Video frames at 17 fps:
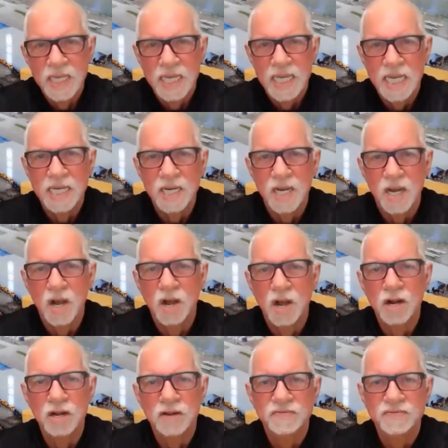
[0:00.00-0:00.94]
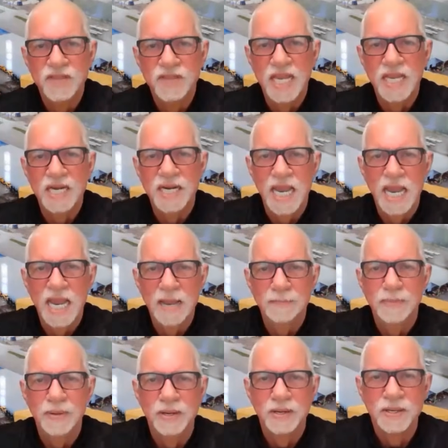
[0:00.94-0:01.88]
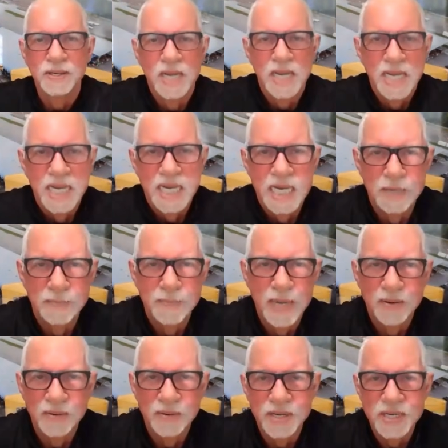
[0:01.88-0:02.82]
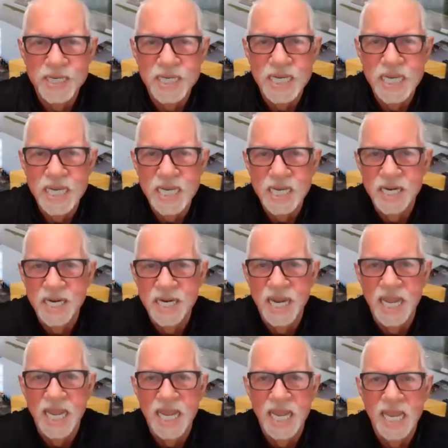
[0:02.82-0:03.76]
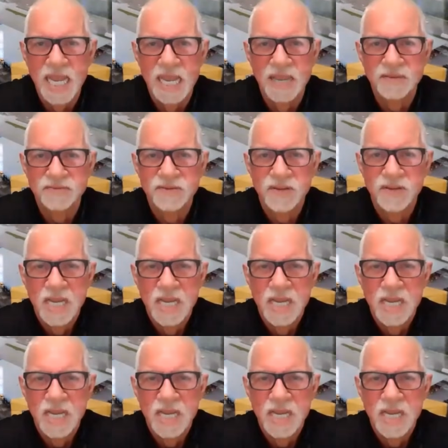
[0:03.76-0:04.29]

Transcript: And all of that happened in about a year and a half.